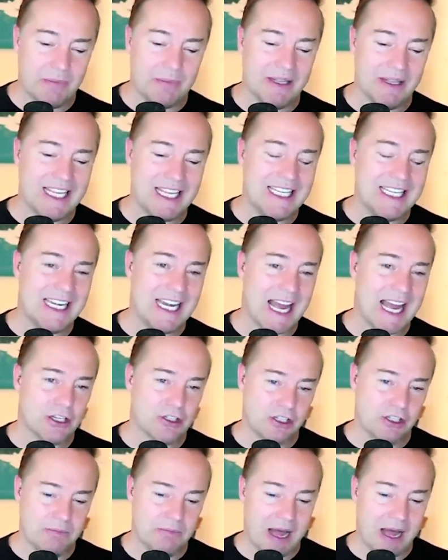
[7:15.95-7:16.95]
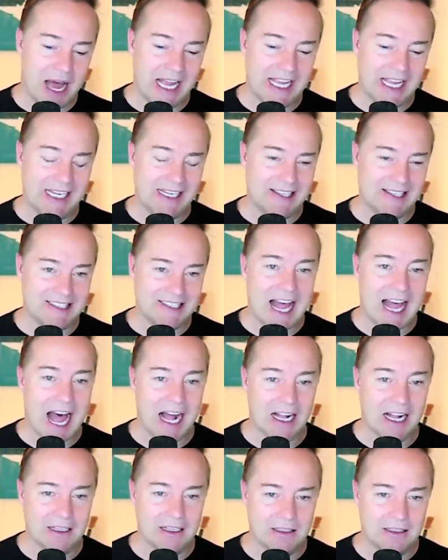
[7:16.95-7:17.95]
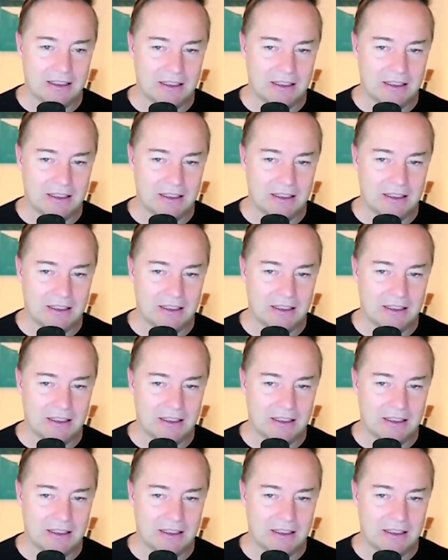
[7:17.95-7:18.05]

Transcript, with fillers: but they didn't actually buy any stock.